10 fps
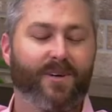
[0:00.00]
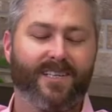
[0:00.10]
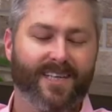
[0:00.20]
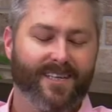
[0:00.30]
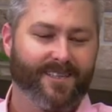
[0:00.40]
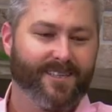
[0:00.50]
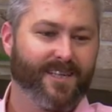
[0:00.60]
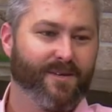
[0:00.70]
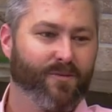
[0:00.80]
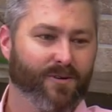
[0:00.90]
pretty
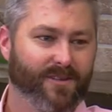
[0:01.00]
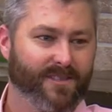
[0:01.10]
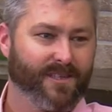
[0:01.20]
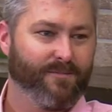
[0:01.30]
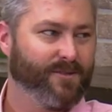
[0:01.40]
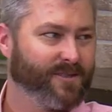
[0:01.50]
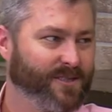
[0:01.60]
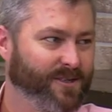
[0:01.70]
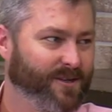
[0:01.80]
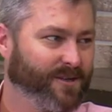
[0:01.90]
talented keyboardist and musician